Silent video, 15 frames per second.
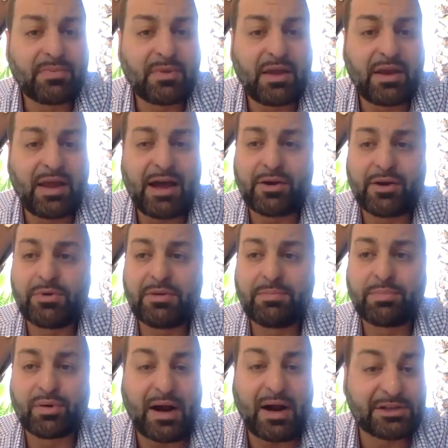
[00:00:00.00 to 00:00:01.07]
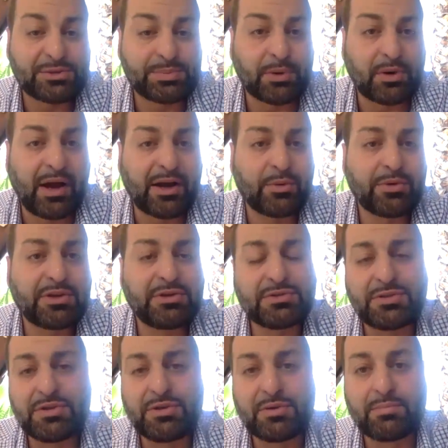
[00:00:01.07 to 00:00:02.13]
And how do we prosper? How do we
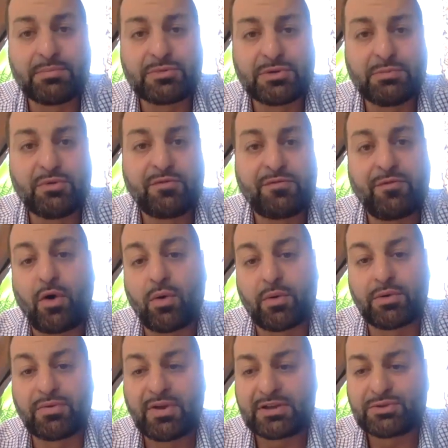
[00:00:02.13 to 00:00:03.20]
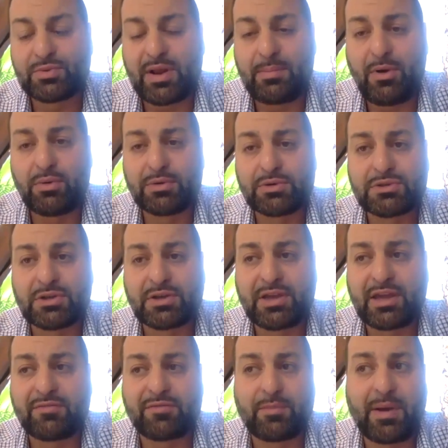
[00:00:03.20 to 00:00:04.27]
continue to move forward? And that's what I'm always looking
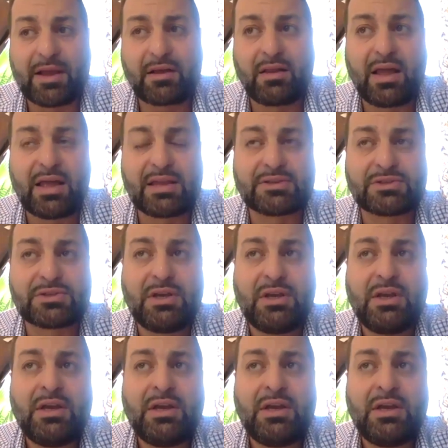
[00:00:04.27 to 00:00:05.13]
at for my clients.